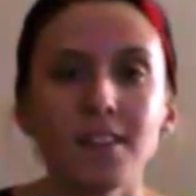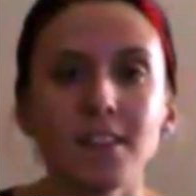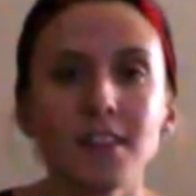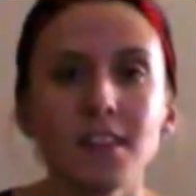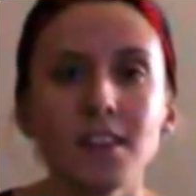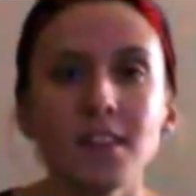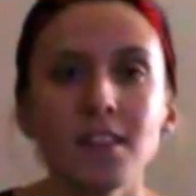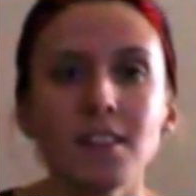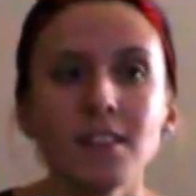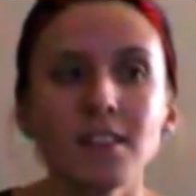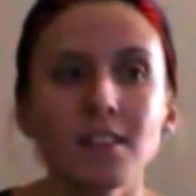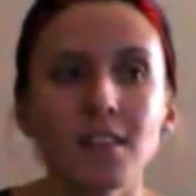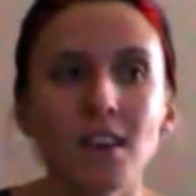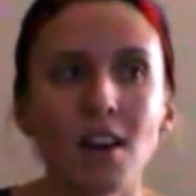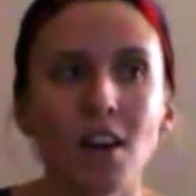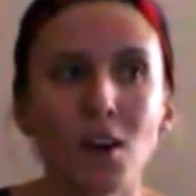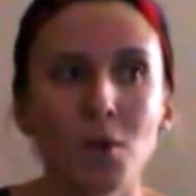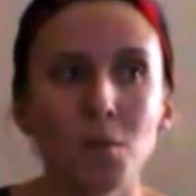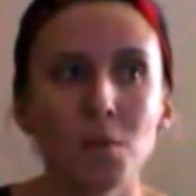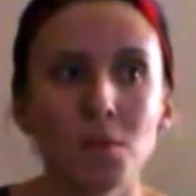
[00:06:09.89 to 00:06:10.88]
These
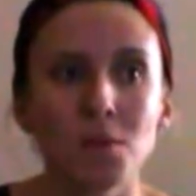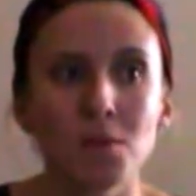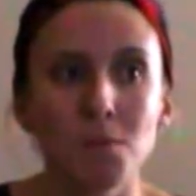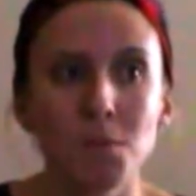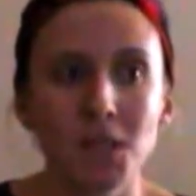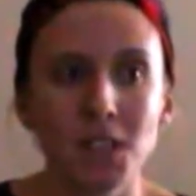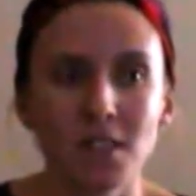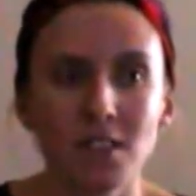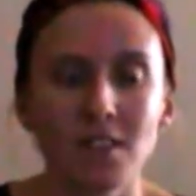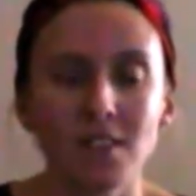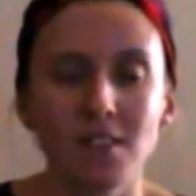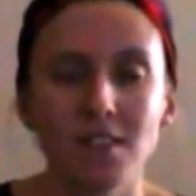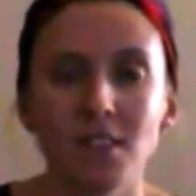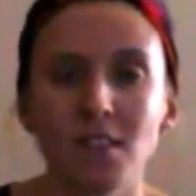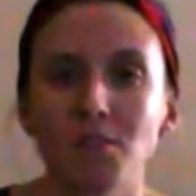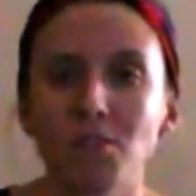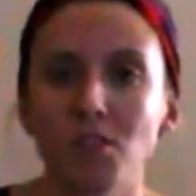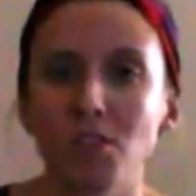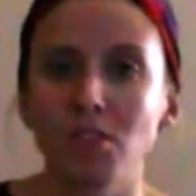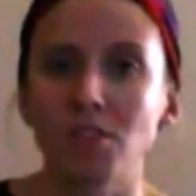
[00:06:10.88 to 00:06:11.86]
are pieces
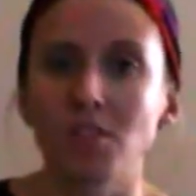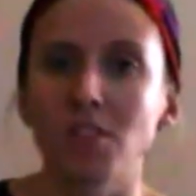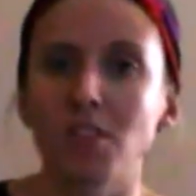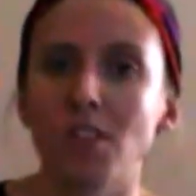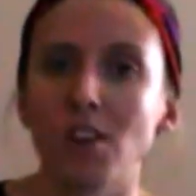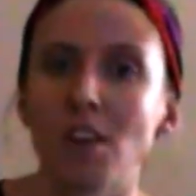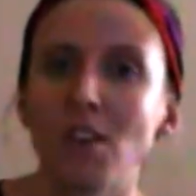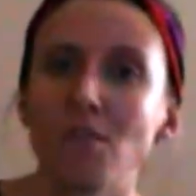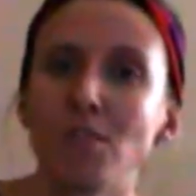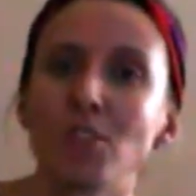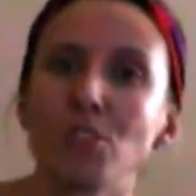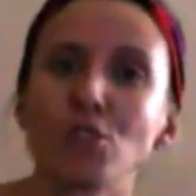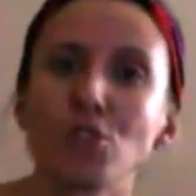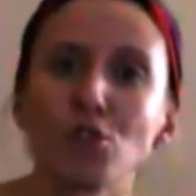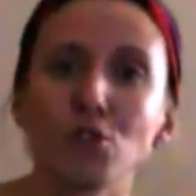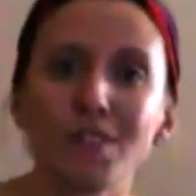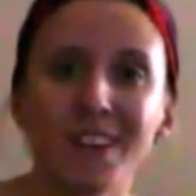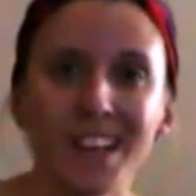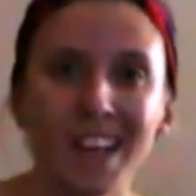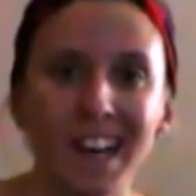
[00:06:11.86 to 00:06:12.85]
left over of
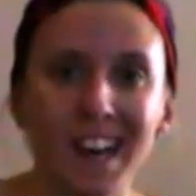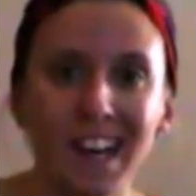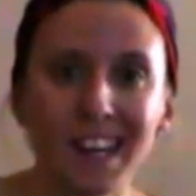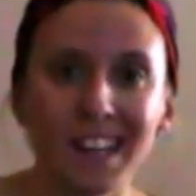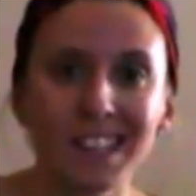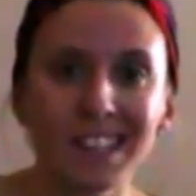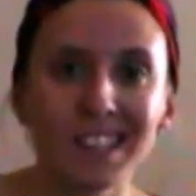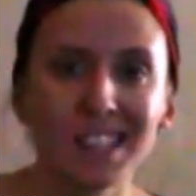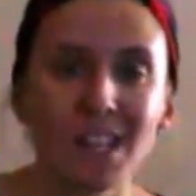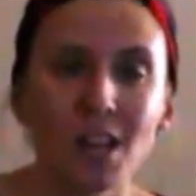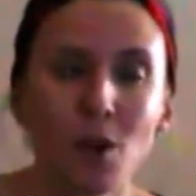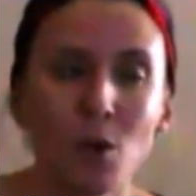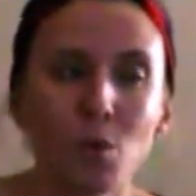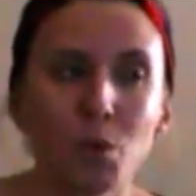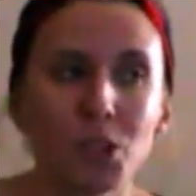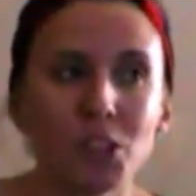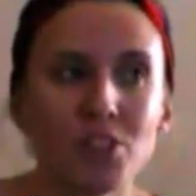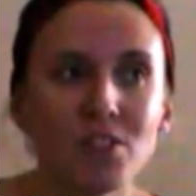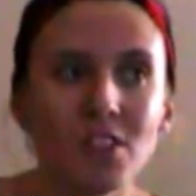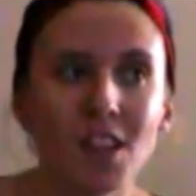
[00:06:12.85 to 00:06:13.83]
Trinity,
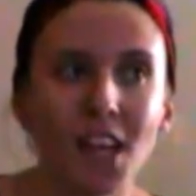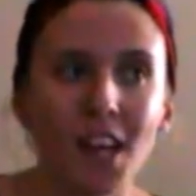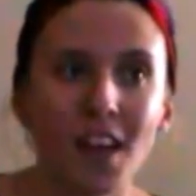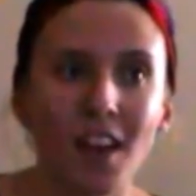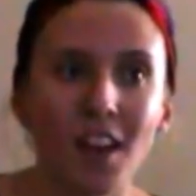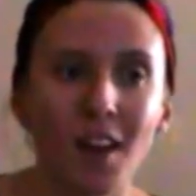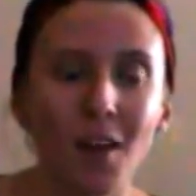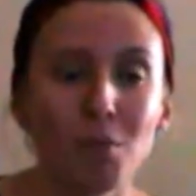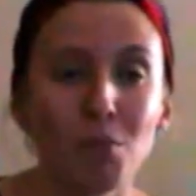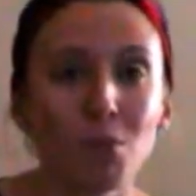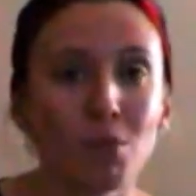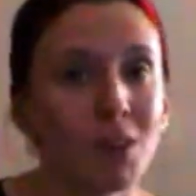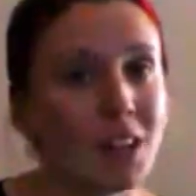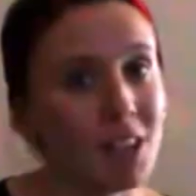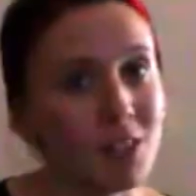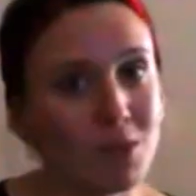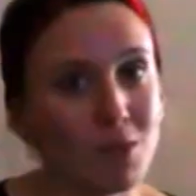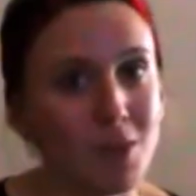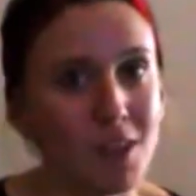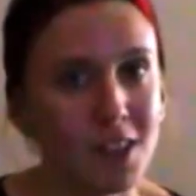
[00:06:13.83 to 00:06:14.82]
which is a
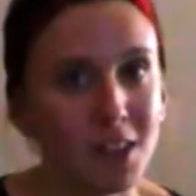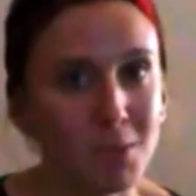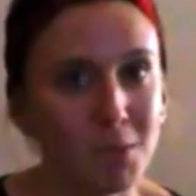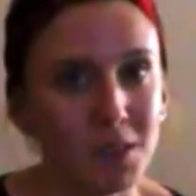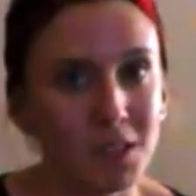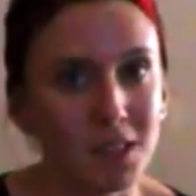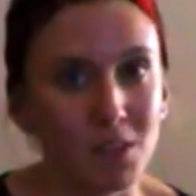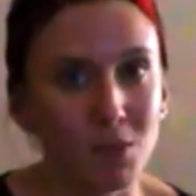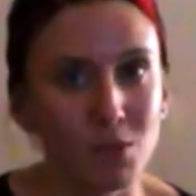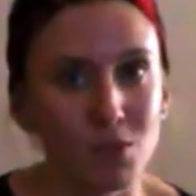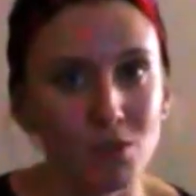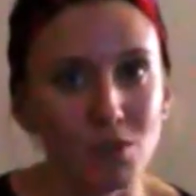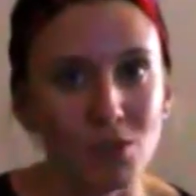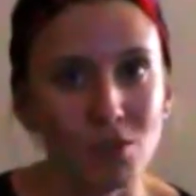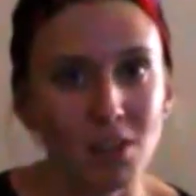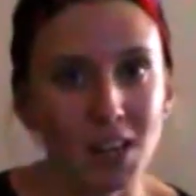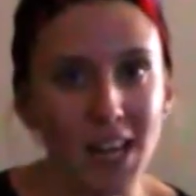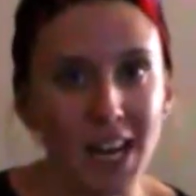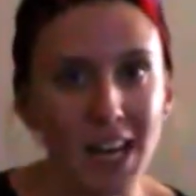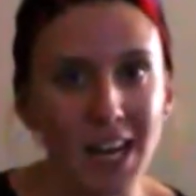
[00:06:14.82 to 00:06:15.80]
brand new element that was
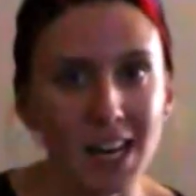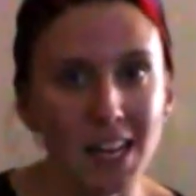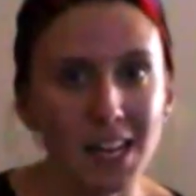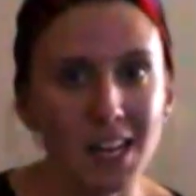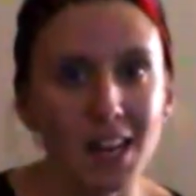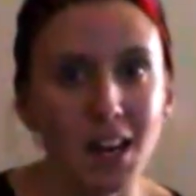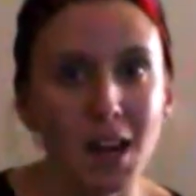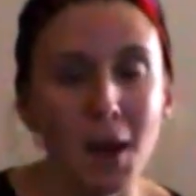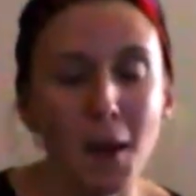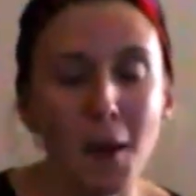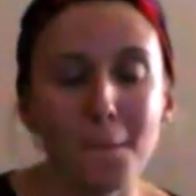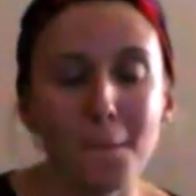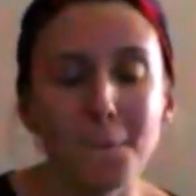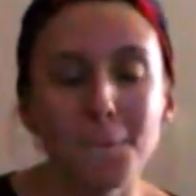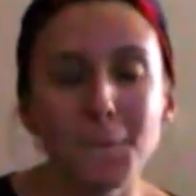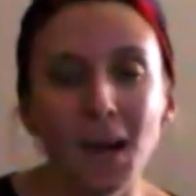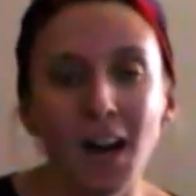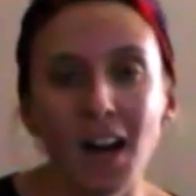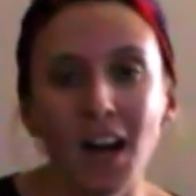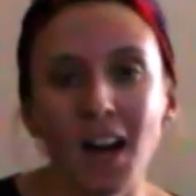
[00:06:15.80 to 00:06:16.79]
created
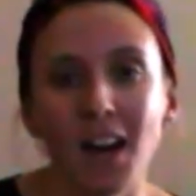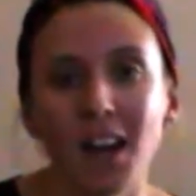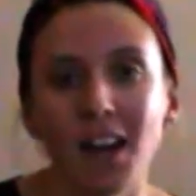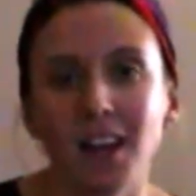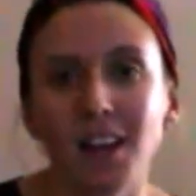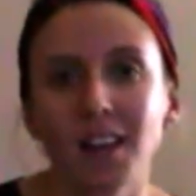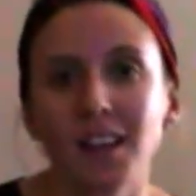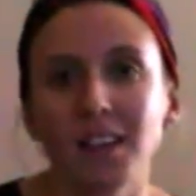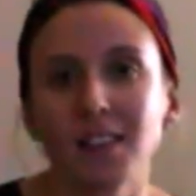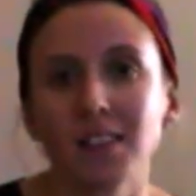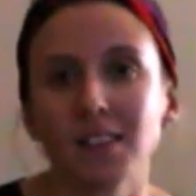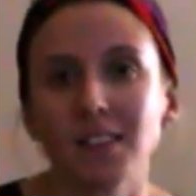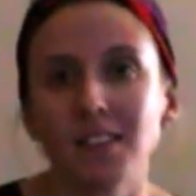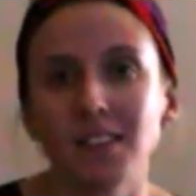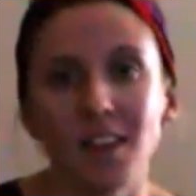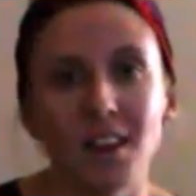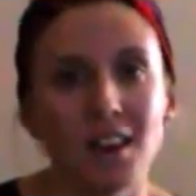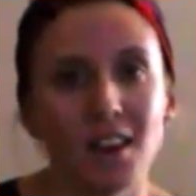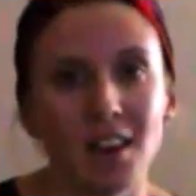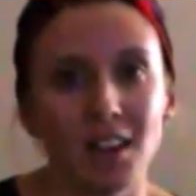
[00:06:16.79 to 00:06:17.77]
by the
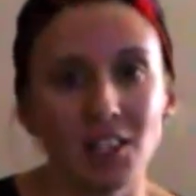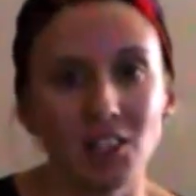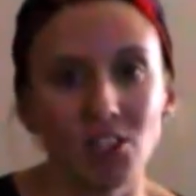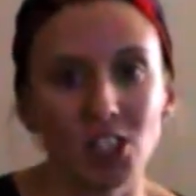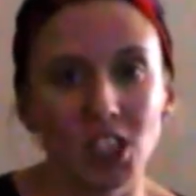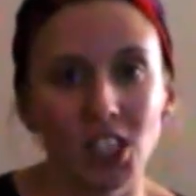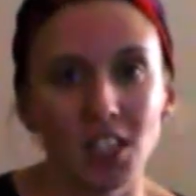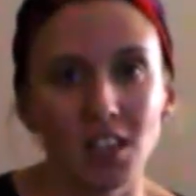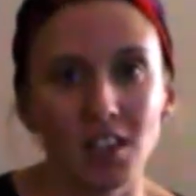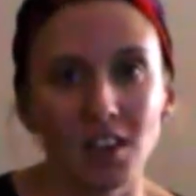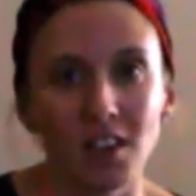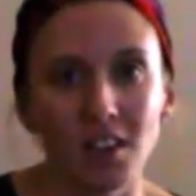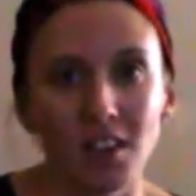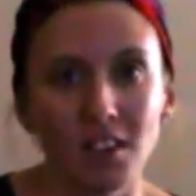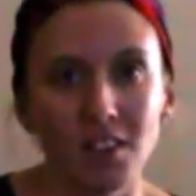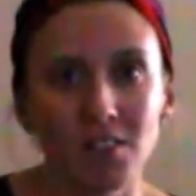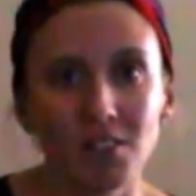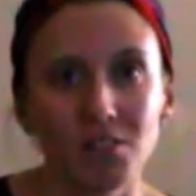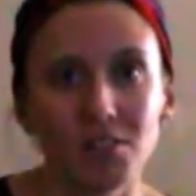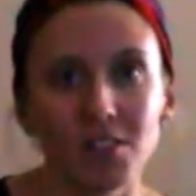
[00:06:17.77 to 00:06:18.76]
detonation
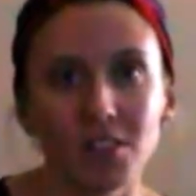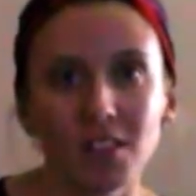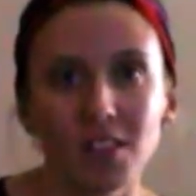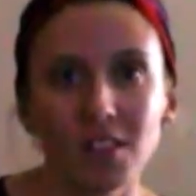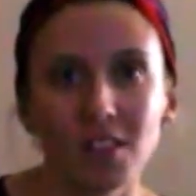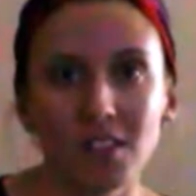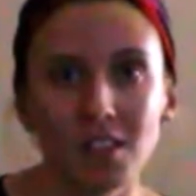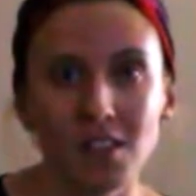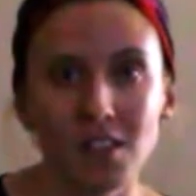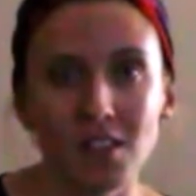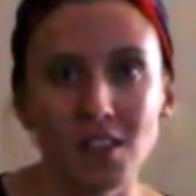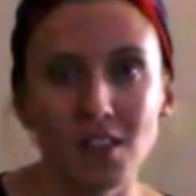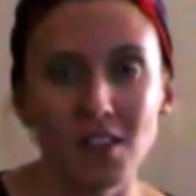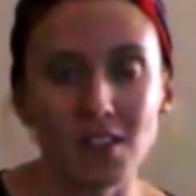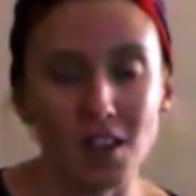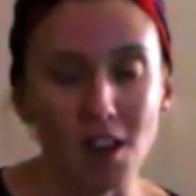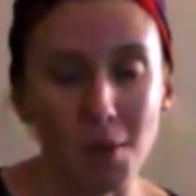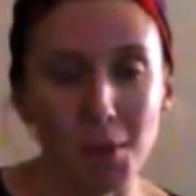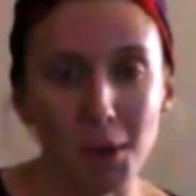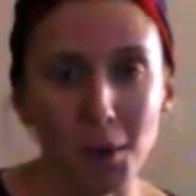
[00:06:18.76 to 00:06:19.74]
of the
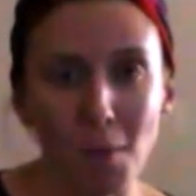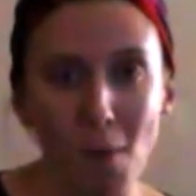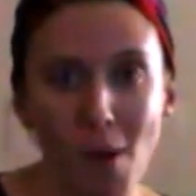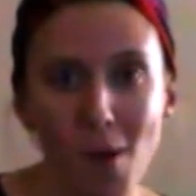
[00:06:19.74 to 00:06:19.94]
atomic